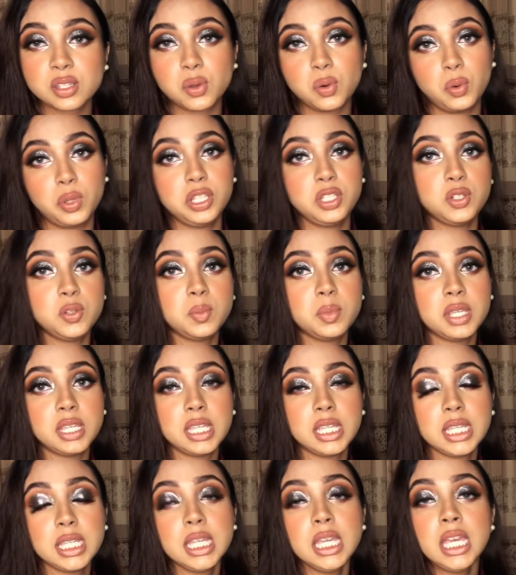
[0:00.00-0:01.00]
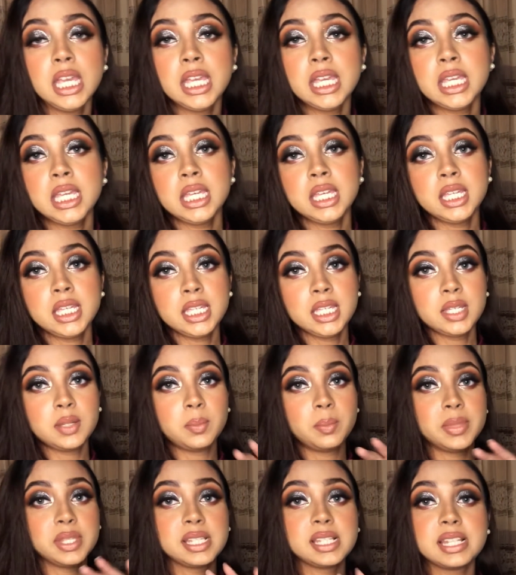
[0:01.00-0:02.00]
going to be
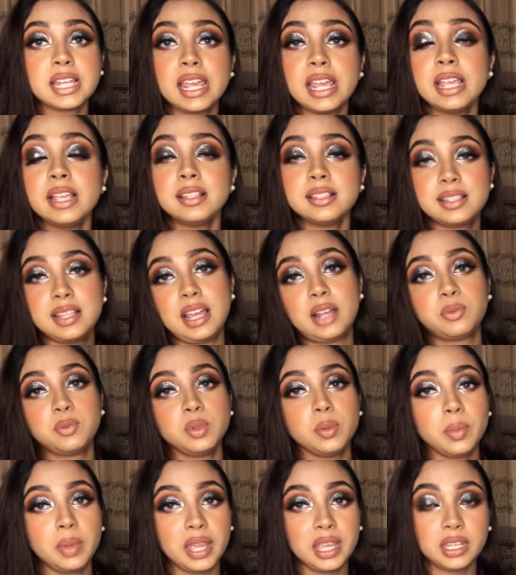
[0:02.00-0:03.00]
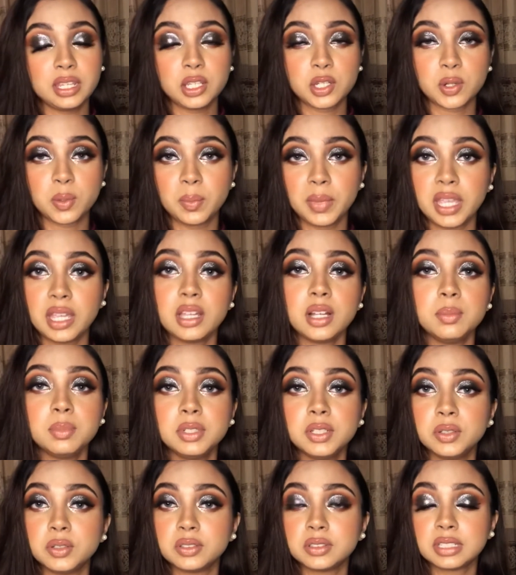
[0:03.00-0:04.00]
mistakes that will make your makeup
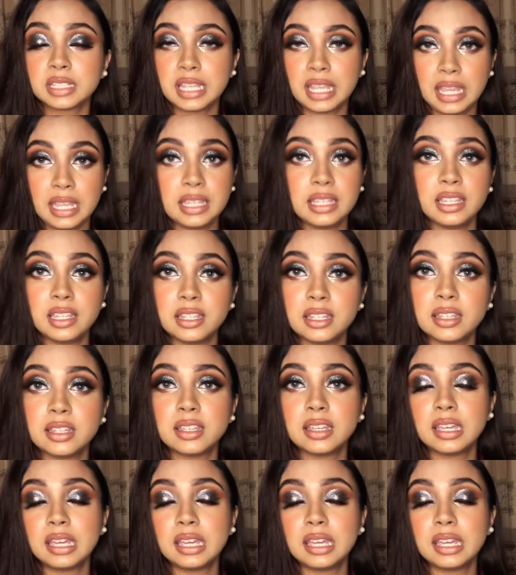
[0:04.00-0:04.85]
look cakey.